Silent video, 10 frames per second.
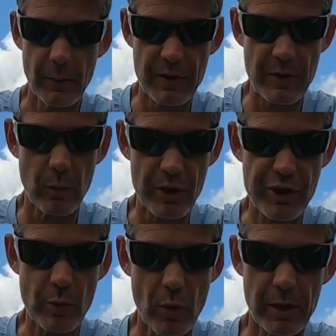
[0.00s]
which is
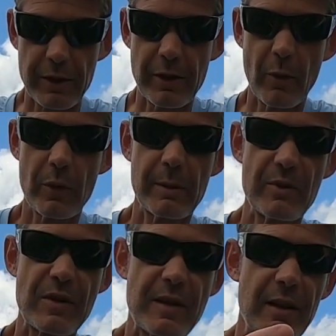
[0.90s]
what you want. You don't want them
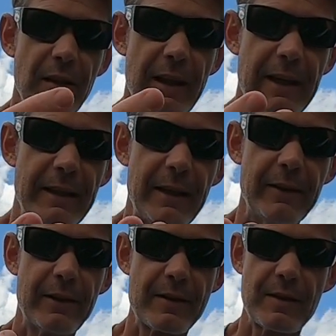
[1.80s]
just kind of laying down
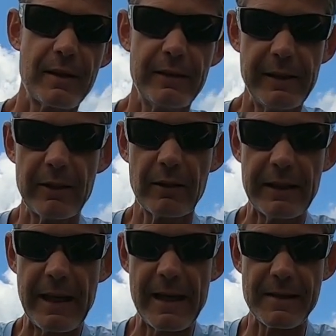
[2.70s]
there. It's not
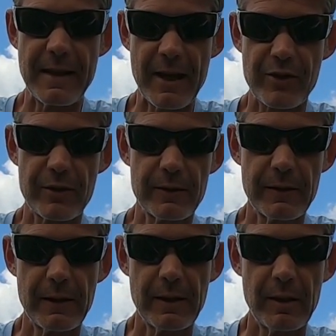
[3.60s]
nearly as natural,
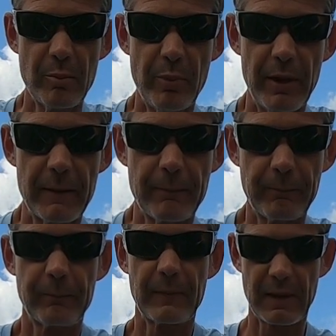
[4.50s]
but
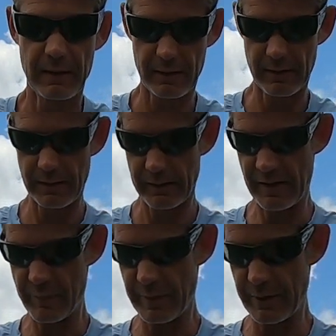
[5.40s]

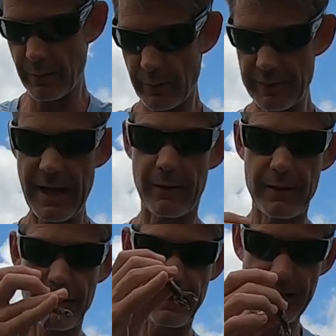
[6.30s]
that's pretty cool. Now,
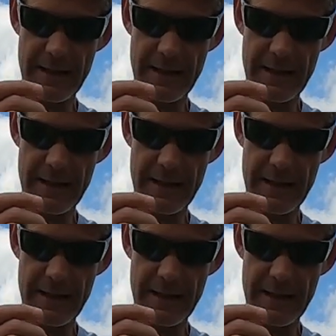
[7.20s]
the